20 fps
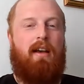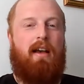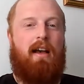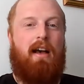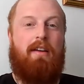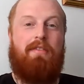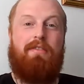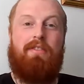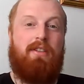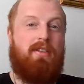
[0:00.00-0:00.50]

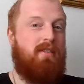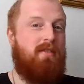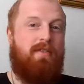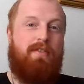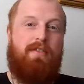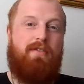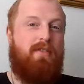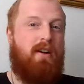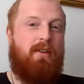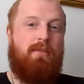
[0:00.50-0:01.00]
have a
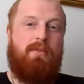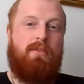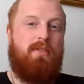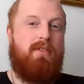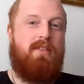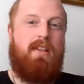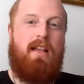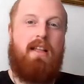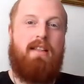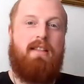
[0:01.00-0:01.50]

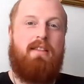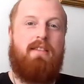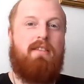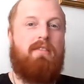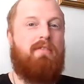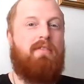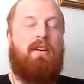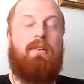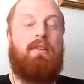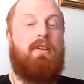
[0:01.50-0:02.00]
felt
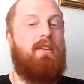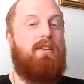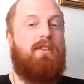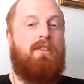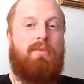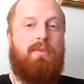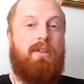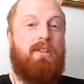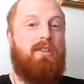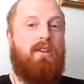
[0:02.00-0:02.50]
sense, a felt
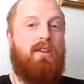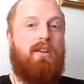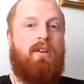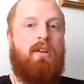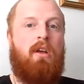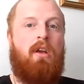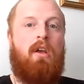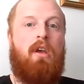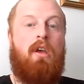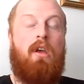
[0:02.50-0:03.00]

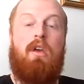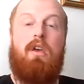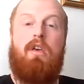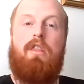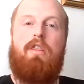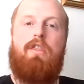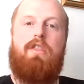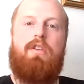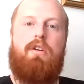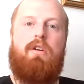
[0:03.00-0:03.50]
intuition
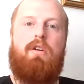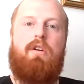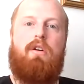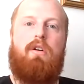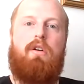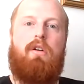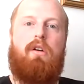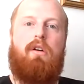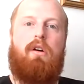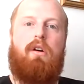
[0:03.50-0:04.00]
that
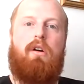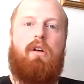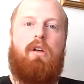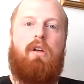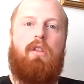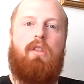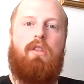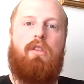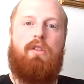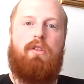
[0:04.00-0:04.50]

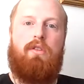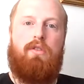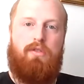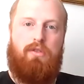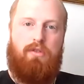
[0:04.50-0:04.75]
the